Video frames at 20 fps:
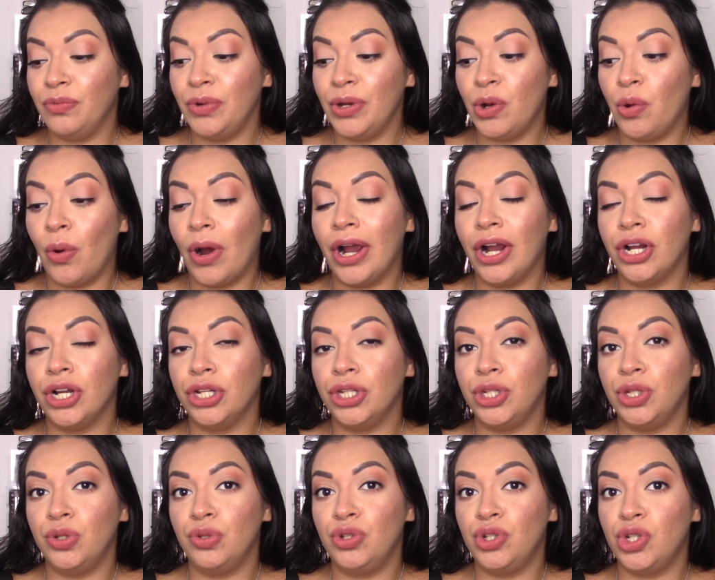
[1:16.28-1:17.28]
require
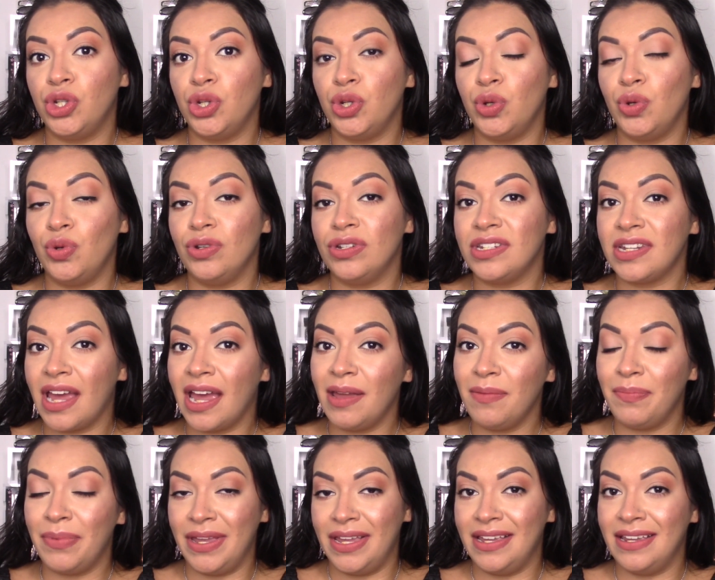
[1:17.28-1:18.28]
you to
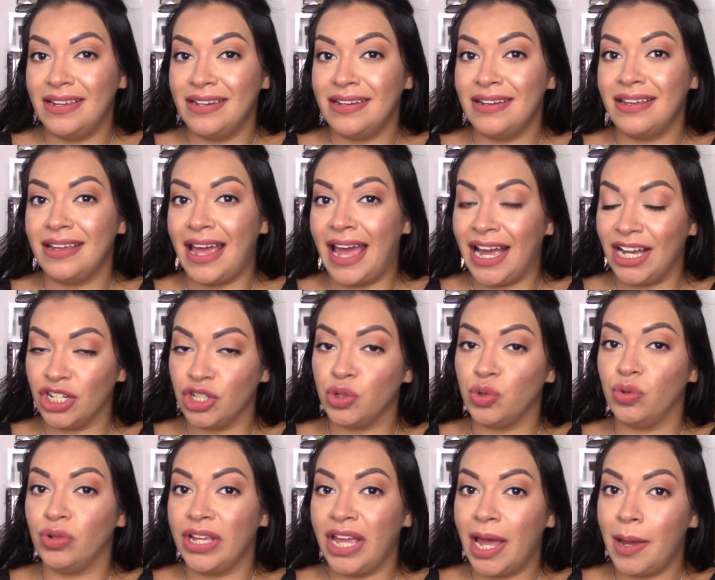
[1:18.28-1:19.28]
type in
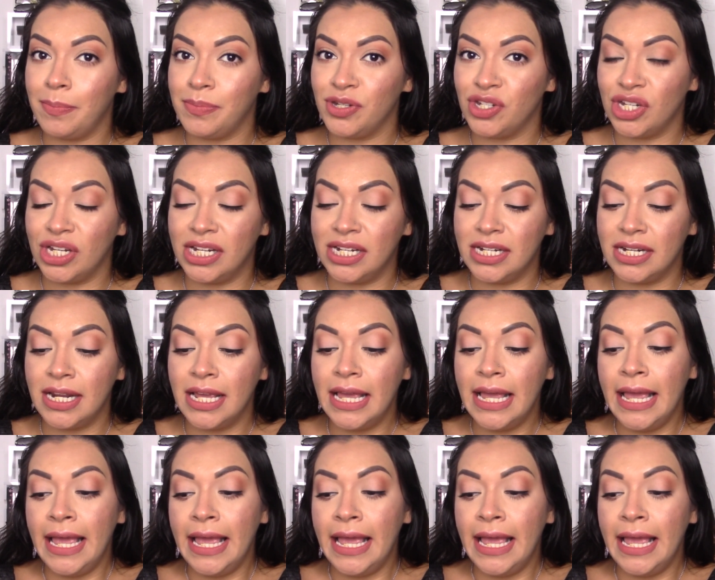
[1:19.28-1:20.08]
actual caption